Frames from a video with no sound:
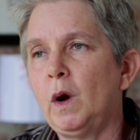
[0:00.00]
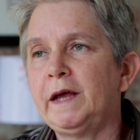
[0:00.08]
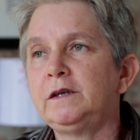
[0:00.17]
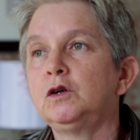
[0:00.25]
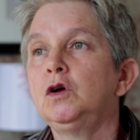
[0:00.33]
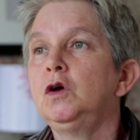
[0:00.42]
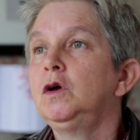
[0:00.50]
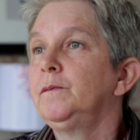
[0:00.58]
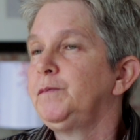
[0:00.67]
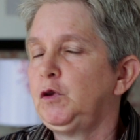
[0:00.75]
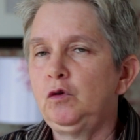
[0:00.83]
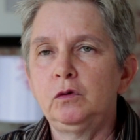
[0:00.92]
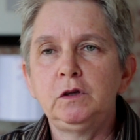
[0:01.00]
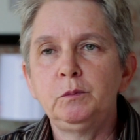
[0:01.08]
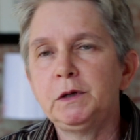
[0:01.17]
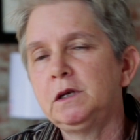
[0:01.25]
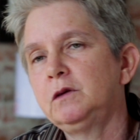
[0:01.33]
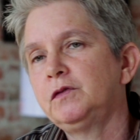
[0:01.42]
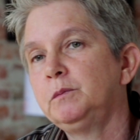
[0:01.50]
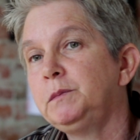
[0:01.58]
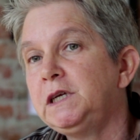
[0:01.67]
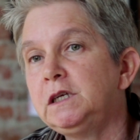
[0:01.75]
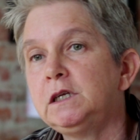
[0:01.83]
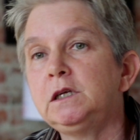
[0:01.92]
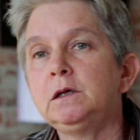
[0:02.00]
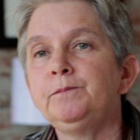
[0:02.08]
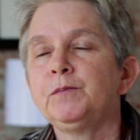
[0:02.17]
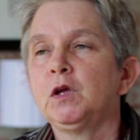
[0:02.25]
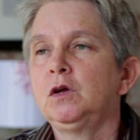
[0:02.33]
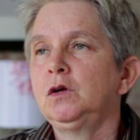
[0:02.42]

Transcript: when you're in the middle of a meeting,